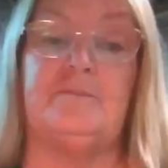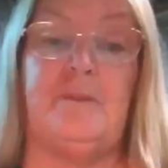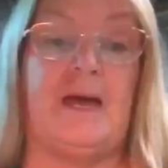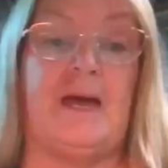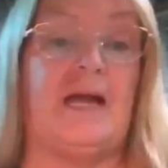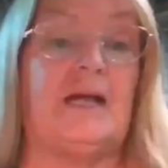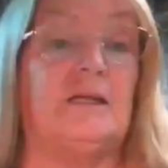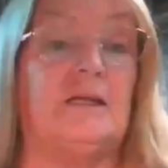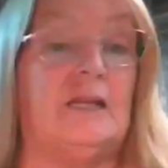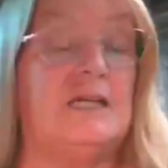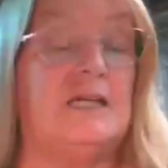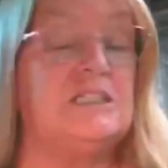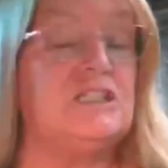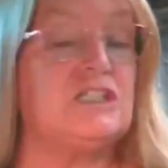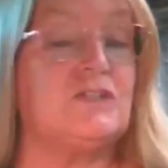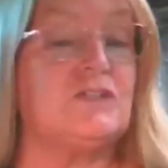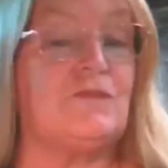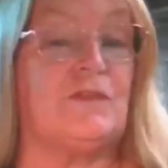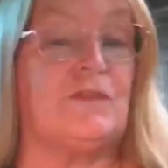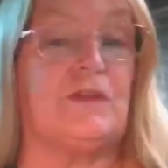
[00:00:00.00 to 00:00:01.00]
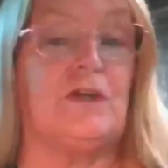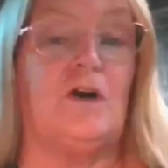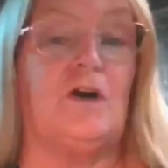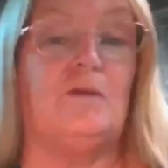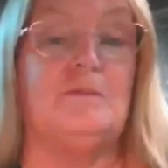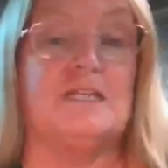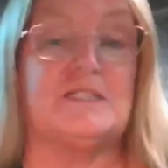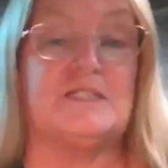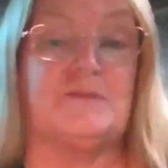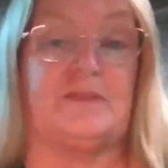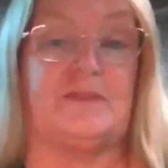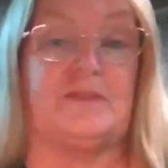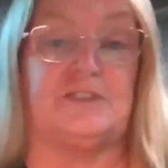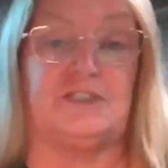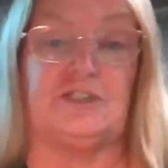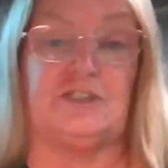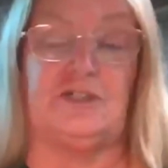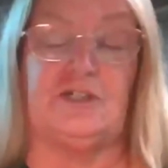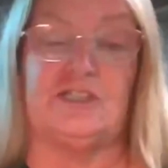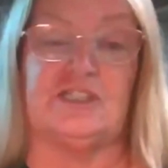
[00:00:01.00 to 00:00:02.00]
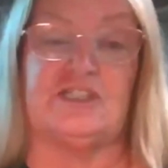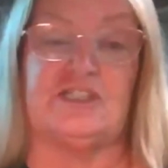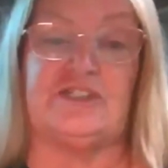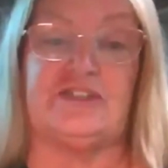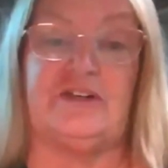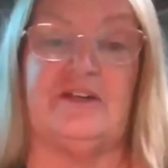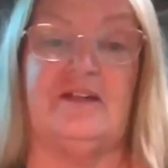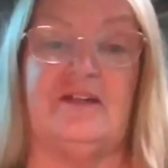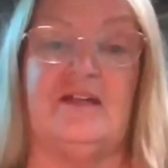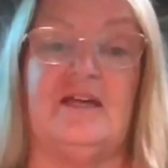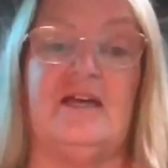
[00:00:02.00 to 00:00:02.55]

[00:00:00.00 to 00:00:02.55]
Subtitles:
pack lunches for the homeless with the church.